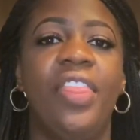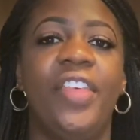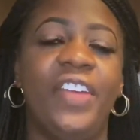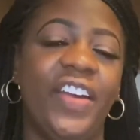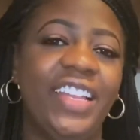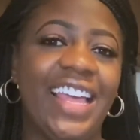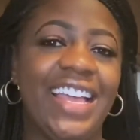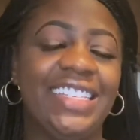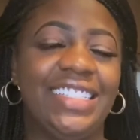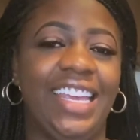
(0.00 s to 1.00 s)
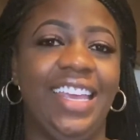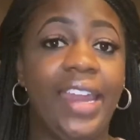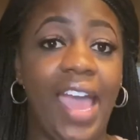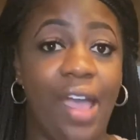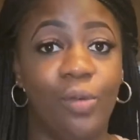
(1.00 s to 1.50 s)
the very last thing,
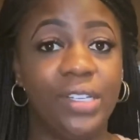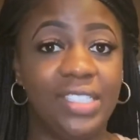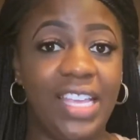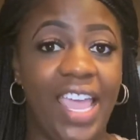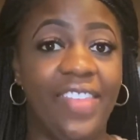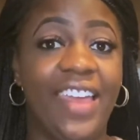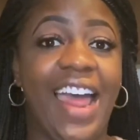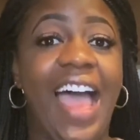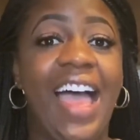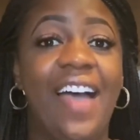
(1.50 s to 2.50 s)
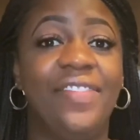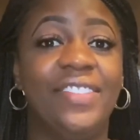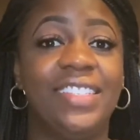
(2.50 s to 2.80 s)
and I will say that I